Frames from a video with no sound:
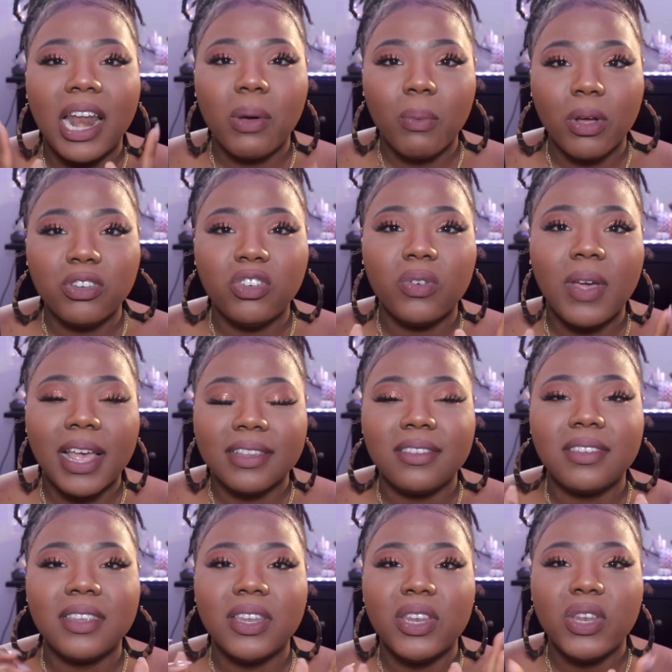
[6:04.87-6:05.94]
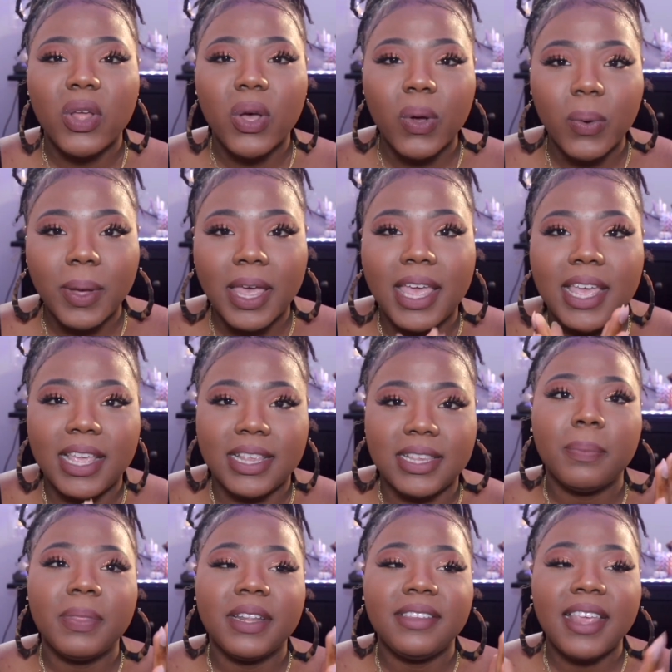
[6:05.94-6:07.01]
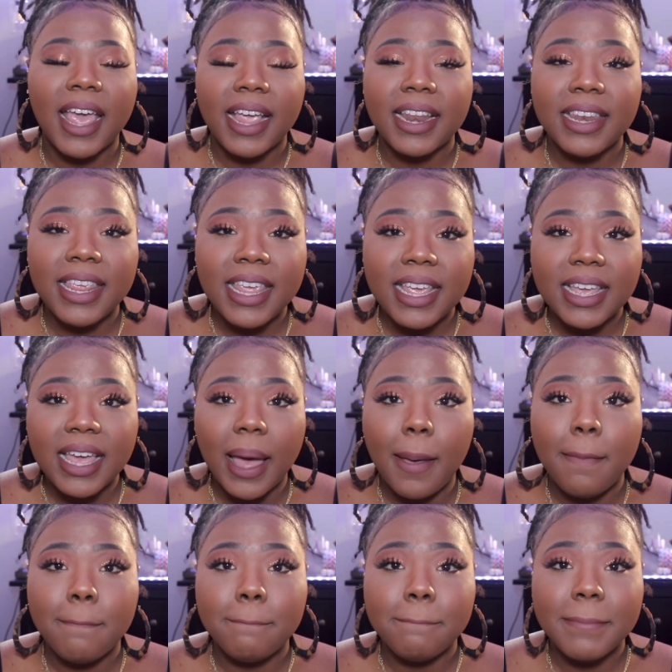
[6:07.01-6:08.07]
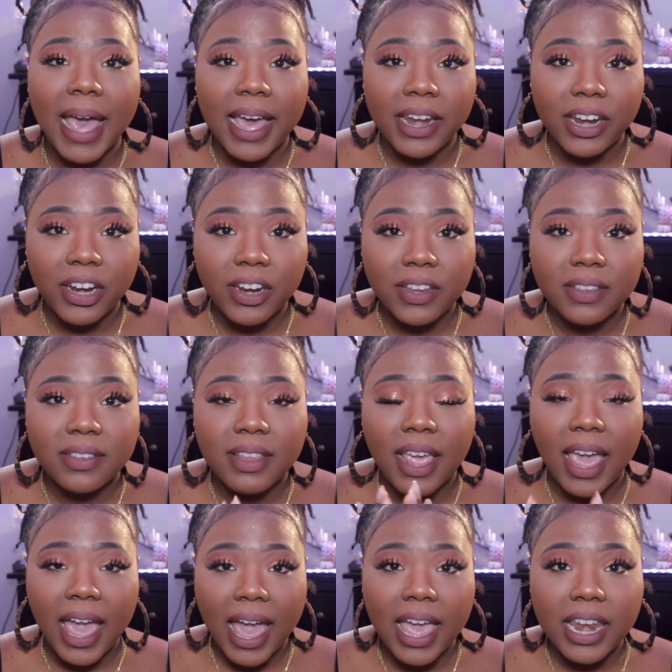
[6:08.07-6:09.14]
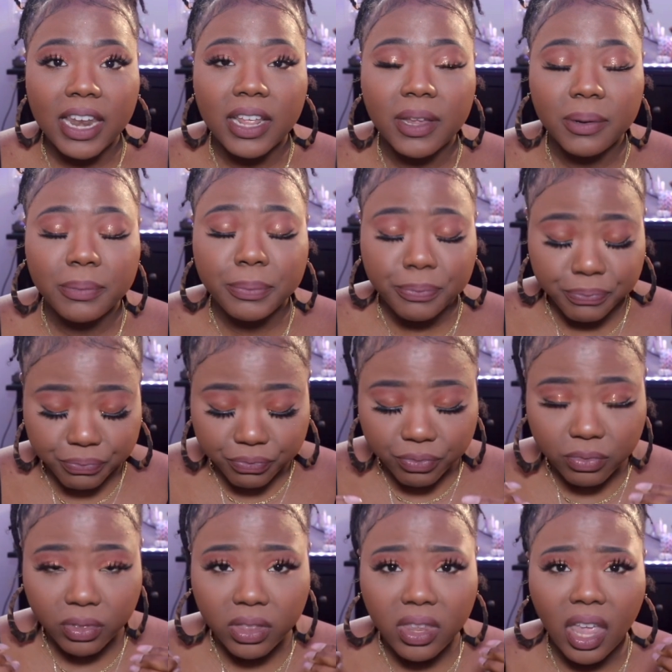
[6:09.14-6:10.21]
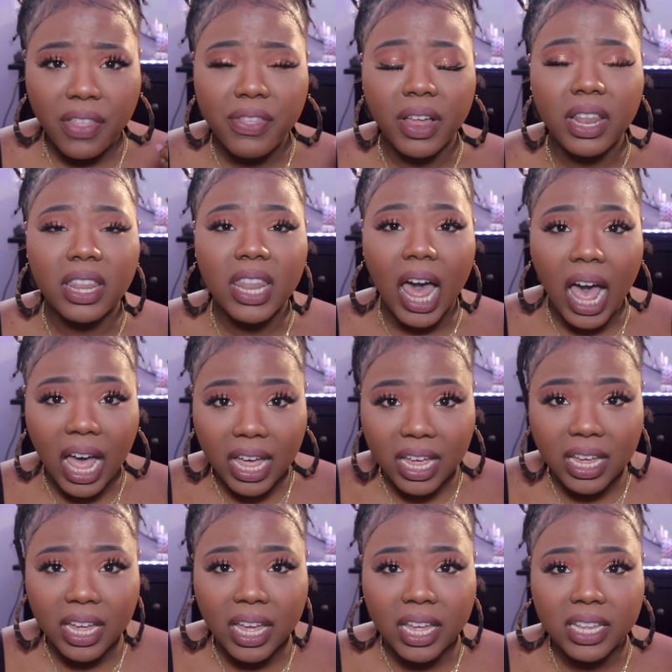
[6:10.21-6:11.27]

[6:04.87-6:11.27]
I want you guys to know is the technique matters, and the Locs